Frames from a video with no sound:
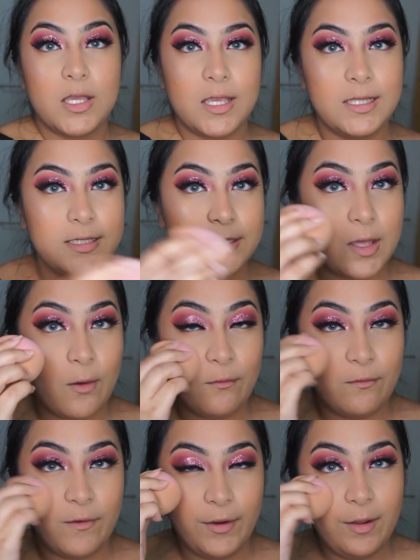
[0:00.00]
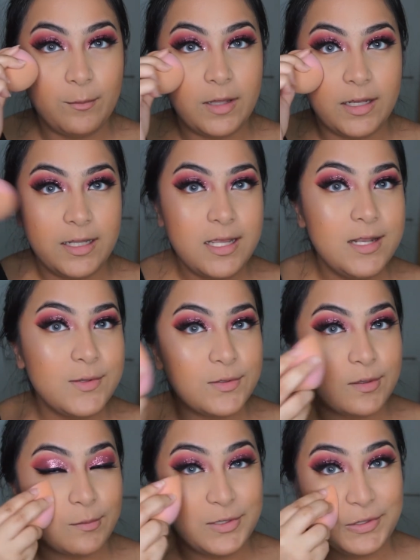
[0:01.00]
It's very unblended,
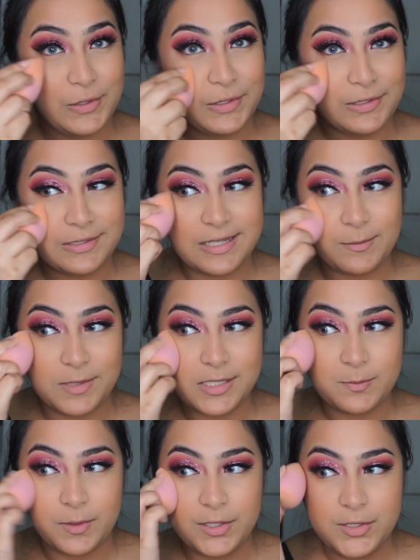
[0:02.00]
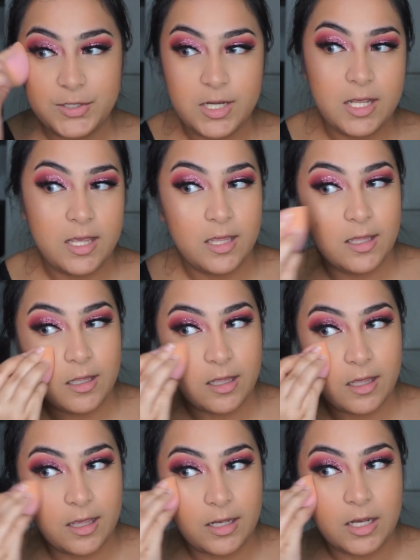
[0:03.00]
so I'm just gonna take my sponge
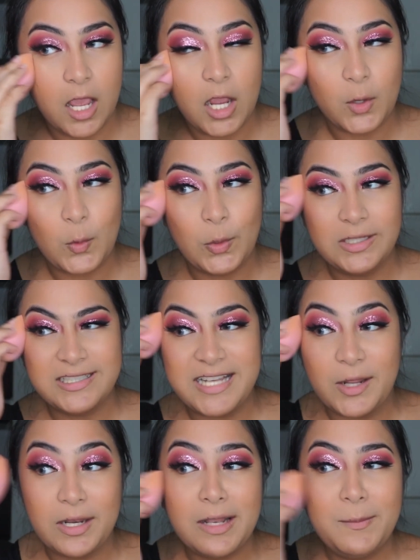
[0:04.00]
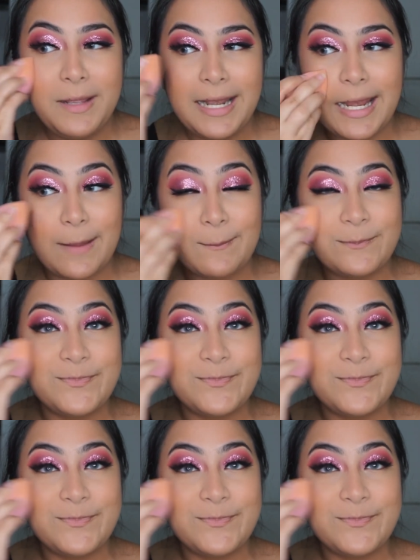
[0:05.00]
and cool it down a little bit, like